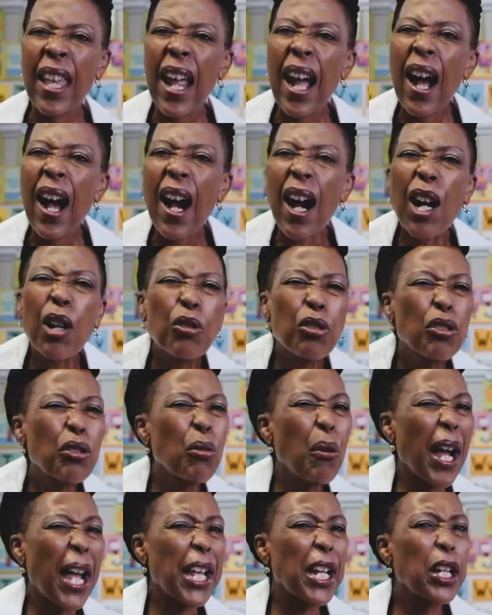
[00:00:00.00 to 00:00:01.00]
How
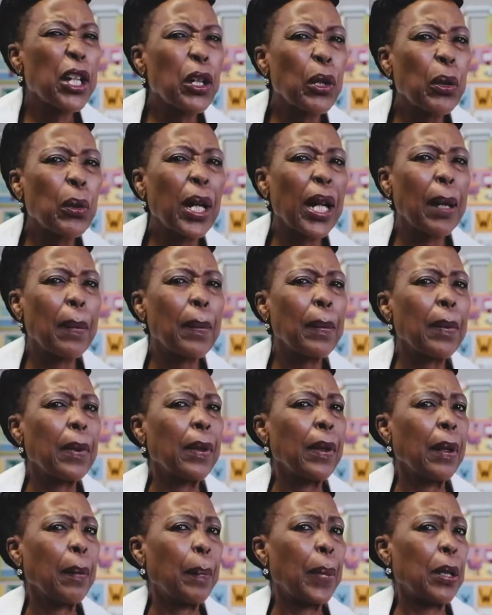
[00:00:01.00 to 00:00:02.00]
do I go
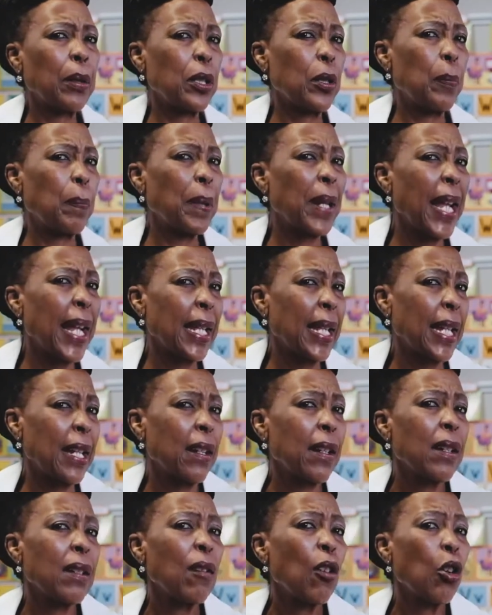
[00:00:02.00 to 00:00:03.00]
about
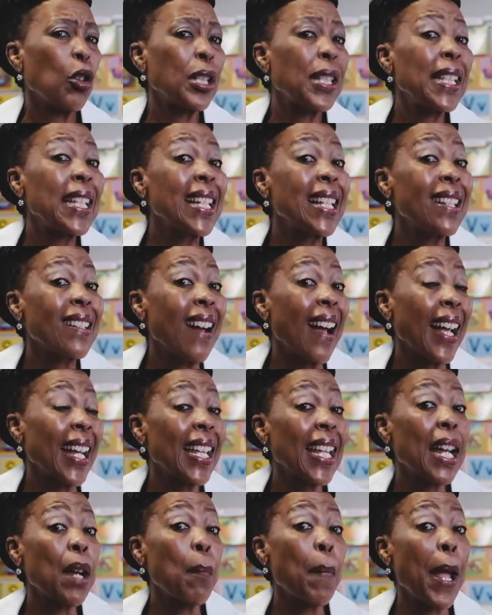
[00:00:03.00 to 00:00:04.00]
planning or
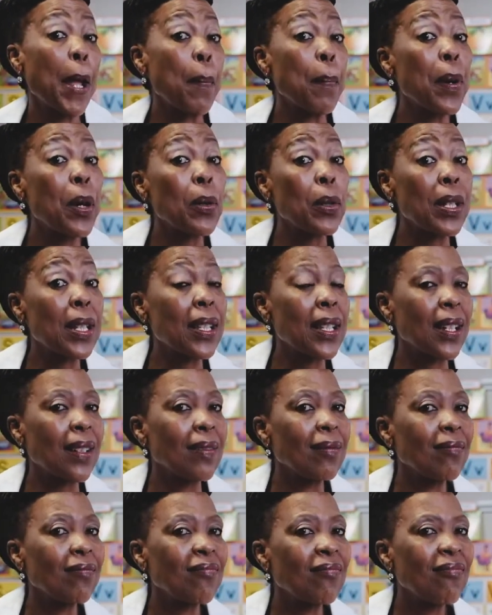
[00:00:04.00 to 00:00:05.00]
designing my poster?
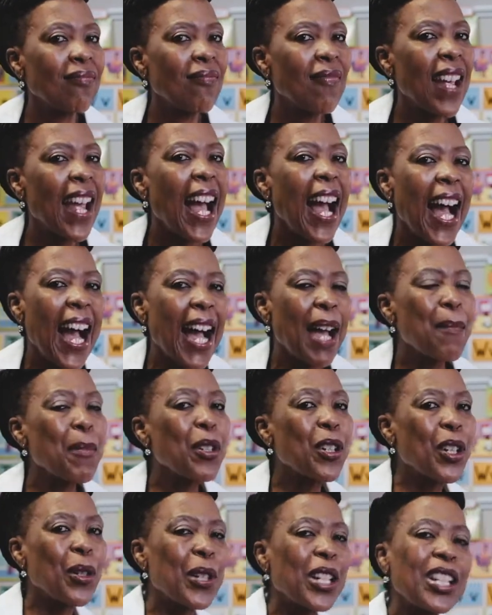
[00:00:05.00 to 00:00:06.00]
I'm
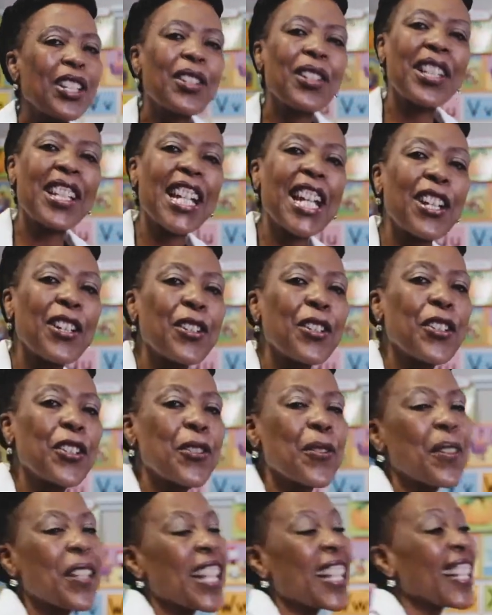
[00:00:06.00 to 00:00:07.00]
going to take you
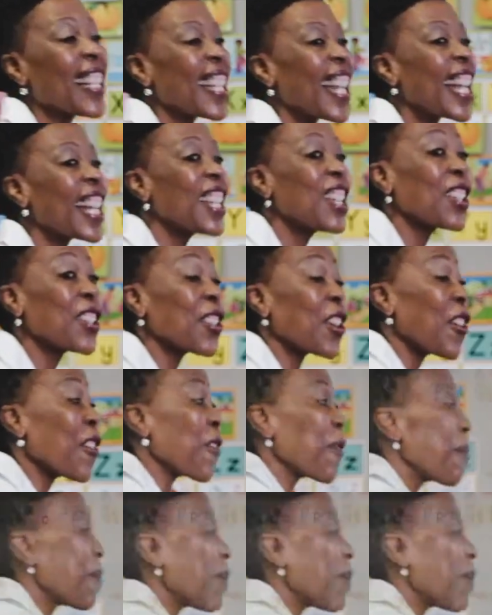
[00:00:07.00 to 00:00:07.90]
through the stages of